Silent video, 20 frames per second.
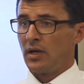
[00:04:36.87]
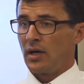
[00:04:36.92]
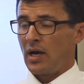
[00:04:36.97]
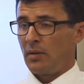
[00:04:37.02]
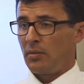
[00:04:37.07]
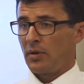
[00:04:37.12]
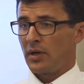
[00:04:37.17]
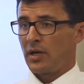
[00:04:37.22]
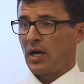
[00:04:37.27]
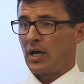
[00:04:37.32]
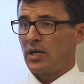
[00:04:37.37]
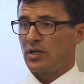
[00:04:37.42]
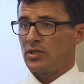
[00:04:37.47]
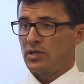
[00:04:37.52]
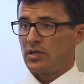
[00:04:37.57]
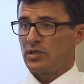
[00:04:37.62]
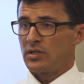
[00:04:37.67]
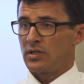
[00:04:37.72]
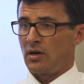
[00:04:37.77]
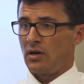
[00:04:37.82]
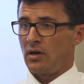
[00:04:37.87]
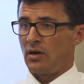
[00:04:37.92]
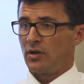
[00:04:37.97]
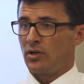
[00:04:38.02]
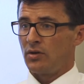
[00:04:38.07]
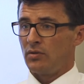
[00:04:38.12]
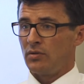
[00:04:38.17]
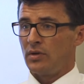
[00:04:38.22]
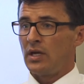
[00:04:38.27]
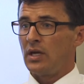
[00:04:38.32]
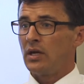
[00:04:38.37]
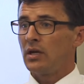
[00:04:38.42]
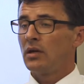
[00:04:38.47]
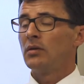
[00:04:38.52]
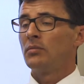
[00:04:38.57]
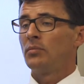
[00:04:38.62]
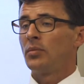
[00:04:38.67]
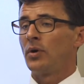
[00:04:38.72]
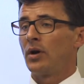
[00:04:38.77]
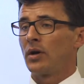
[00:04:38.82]
Applications are unique
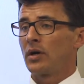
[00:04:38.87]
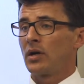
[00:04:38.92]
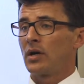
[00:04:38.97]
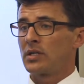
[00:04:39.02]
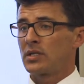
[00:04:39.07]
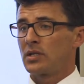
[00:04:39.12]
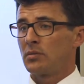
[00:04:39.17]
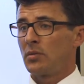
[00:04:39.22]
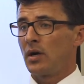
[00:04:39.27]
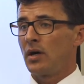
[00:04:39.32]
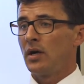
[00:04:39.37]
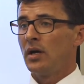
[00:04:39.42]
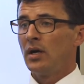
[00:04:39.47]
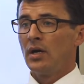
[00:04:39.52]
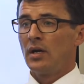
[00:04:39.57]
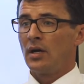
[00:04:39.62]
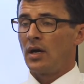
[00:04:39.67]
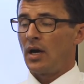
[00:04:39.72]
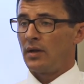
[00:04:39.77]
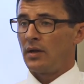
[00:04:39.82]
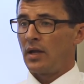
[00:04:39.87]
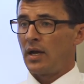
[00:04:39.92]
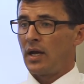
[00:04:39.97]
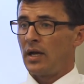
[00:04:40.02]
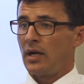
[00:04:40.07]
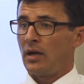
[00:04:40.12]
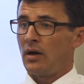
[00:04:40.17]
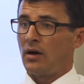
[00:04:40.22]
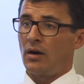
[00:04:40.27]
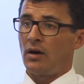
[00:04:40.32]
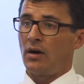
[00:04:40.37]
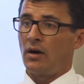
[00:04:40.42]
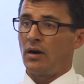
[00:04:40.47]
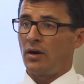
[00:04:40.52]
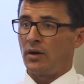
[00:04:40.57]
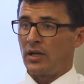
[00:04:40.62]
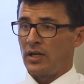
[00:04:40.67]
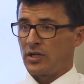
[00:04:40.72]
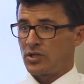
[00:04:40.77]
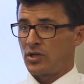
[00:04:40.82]
per customer, and they are
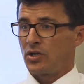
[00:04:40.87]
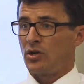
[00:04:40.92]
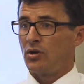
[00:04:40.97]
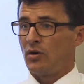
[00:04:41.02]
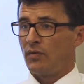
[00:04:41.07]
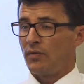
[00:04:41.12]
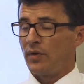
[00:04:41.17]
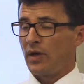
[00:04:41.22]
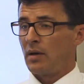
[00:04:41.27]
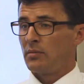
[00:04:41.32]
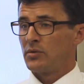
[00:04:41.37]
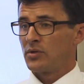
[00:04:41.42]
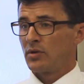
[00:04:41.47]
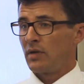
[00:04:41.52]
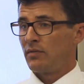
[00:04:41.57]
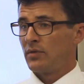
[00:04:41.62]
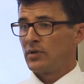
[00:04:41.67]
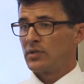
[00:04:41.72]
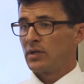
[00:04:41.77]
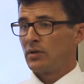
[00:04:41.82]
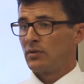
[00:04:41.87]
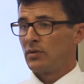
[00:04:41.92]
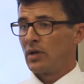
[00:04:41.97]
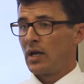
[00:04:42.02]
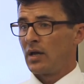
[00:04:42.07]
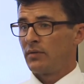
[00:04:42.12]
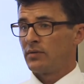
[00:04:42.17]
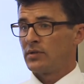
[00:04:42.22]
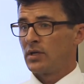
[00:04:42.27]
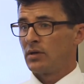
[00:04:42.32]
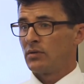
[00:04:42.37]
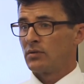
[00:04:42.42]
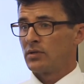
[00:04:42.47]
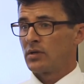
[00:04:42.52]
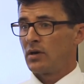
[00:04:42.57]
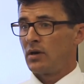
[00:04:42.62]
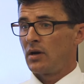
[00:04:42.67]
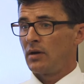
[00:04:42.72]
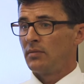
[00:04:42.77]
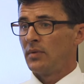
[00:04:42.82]
on each secure VMs on every single
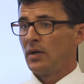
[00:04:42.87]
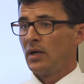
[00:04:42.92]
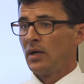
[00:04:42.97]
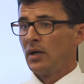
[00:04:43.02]
time.